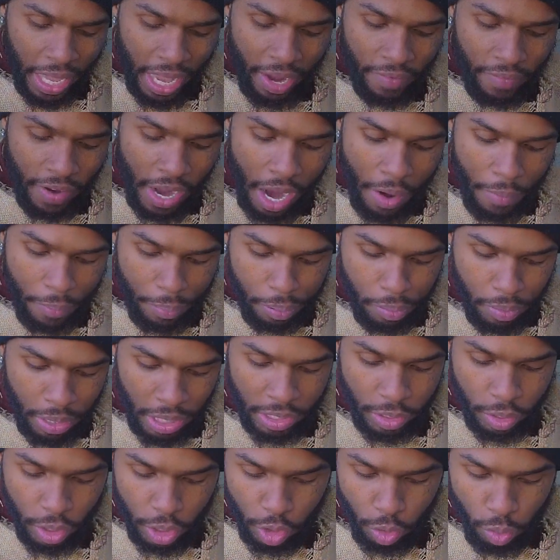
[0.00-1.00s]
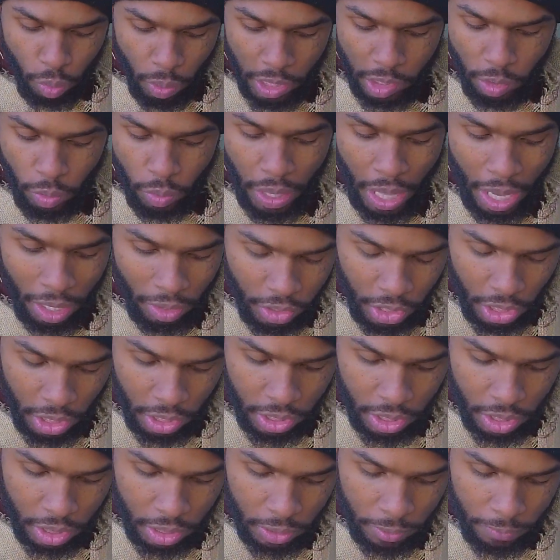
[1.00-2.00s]
have oppressed the stranger without
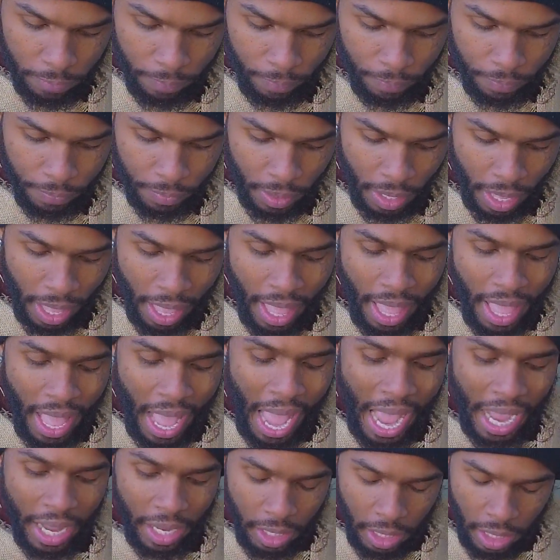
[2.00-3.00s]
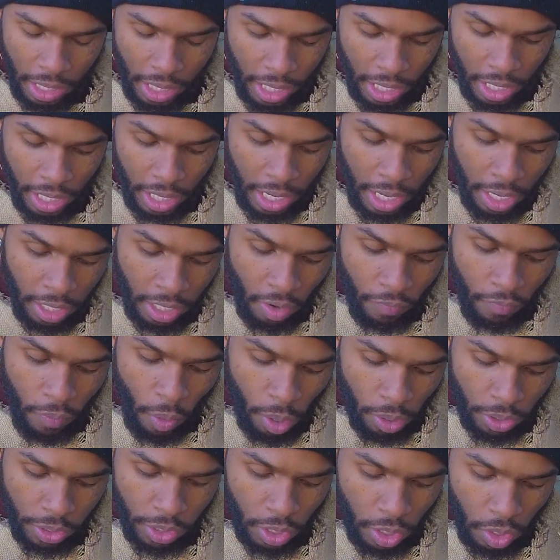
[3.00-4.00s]
justice. Hear the
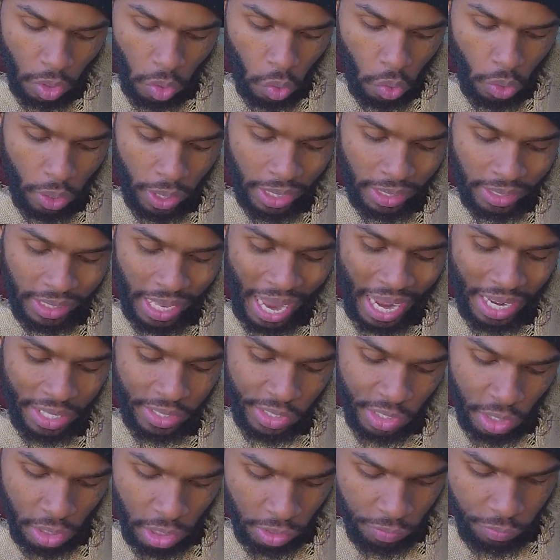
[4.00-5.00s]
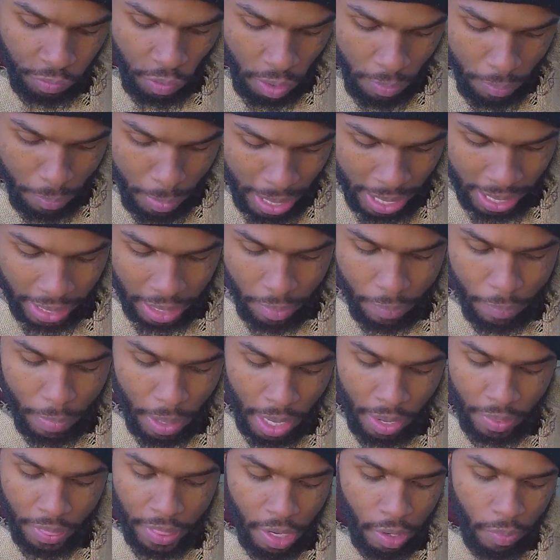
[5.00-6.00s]
words of the Lord. He said, I searched for a man
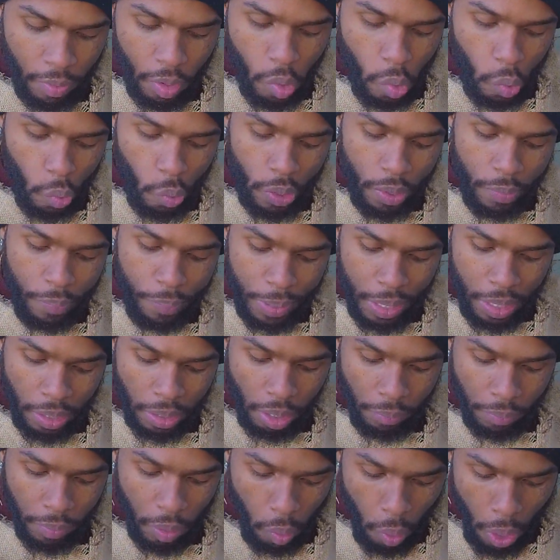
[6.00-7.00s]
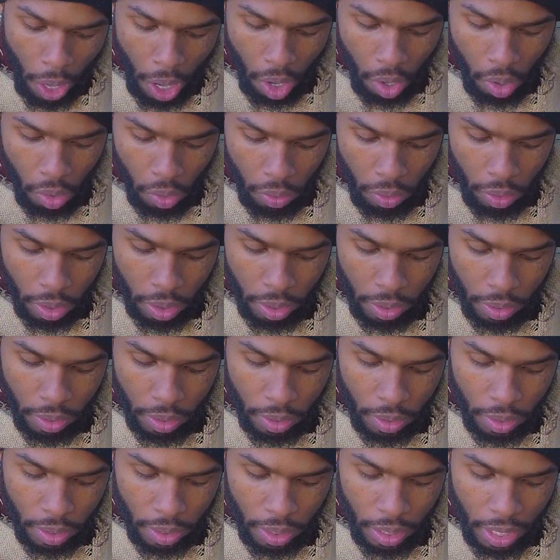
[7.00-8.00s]
among them who would build up the wall
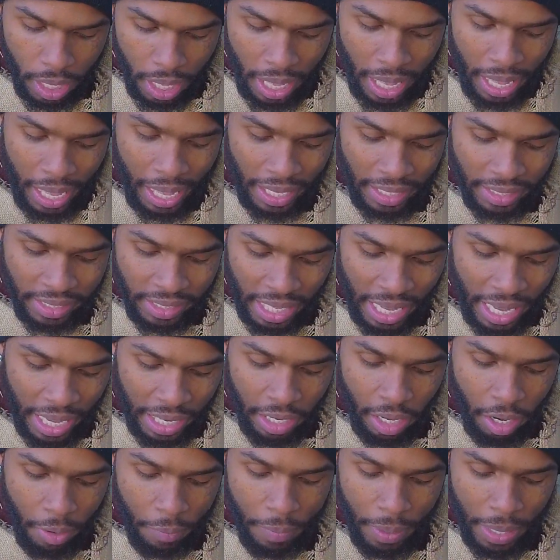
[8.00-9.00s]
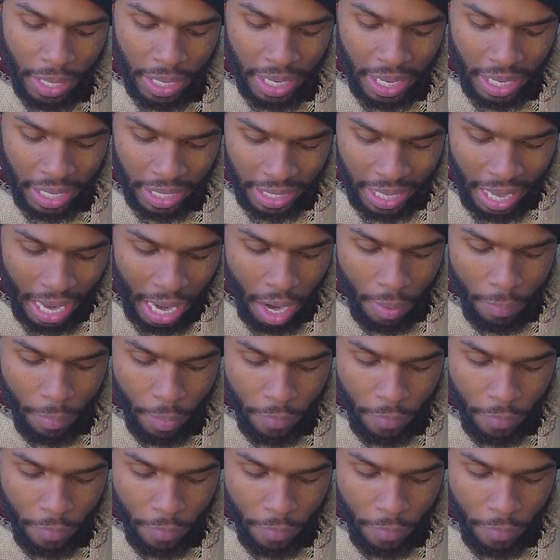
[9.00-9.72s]
and stand up in a gap